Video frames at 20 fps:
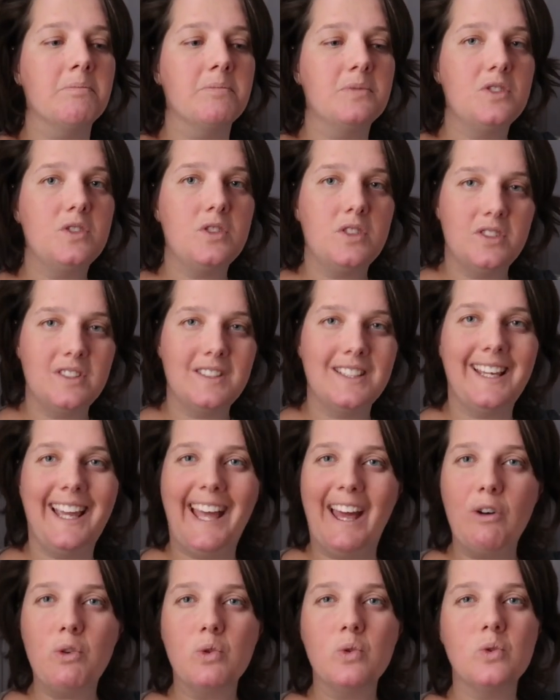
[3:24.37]
just to
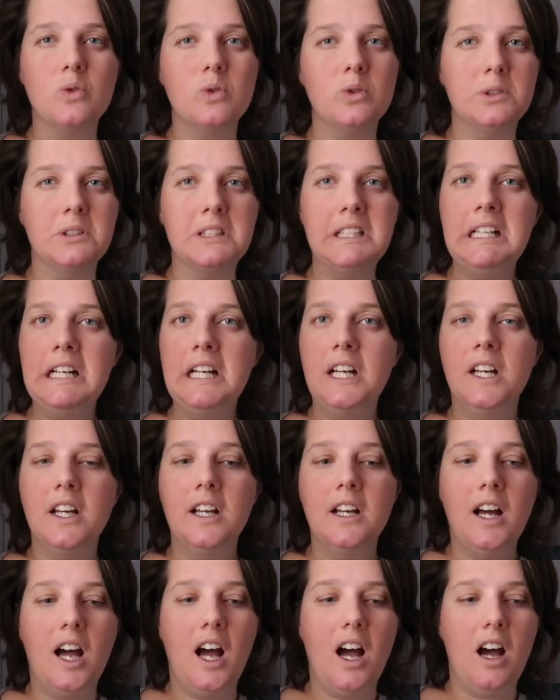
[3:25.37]
get all
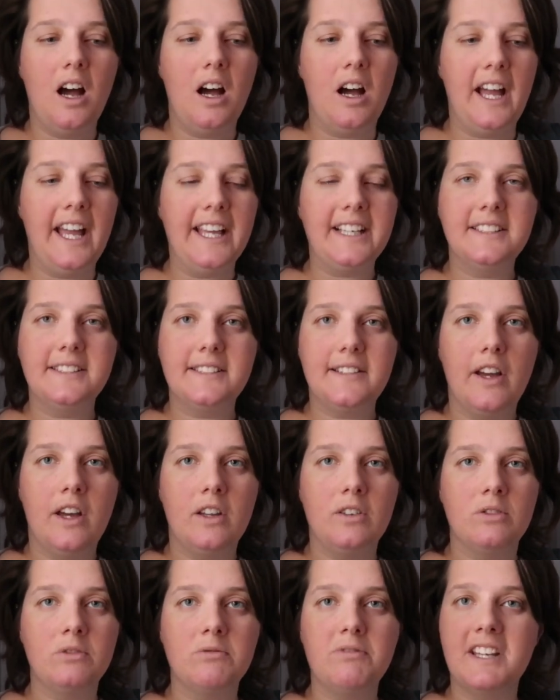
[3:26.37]

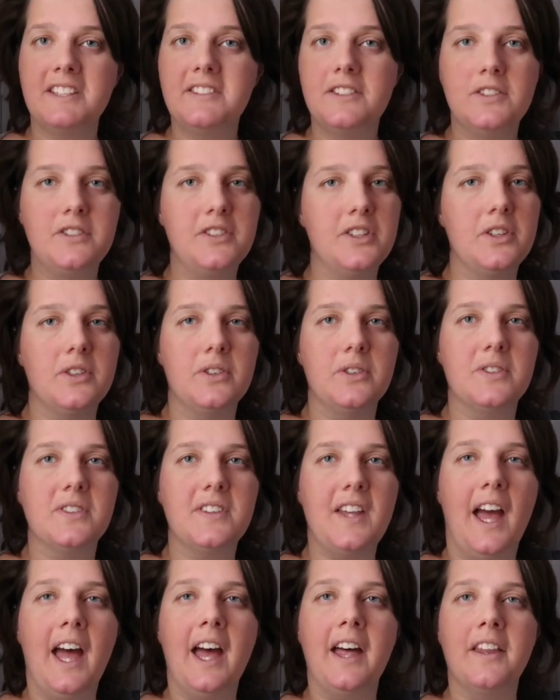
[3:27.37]
external residues
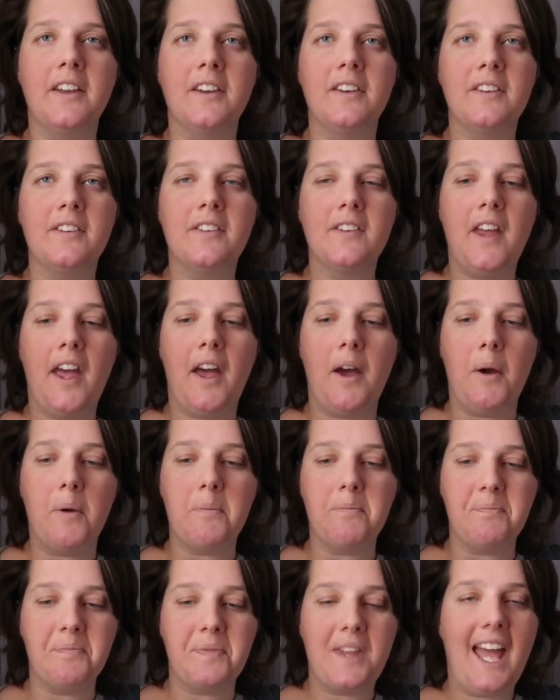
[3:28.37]
and
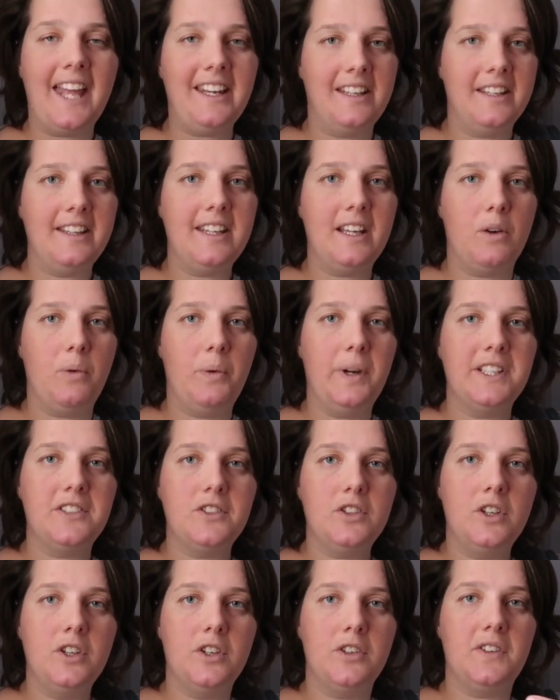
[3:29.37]
anything
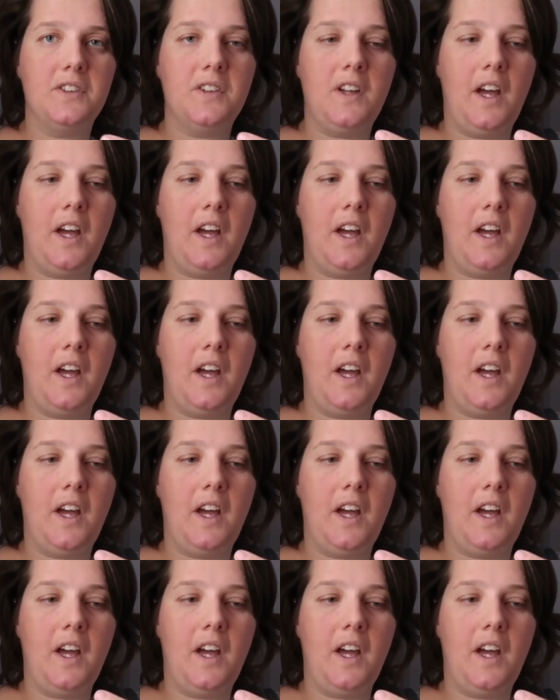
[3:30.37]
which could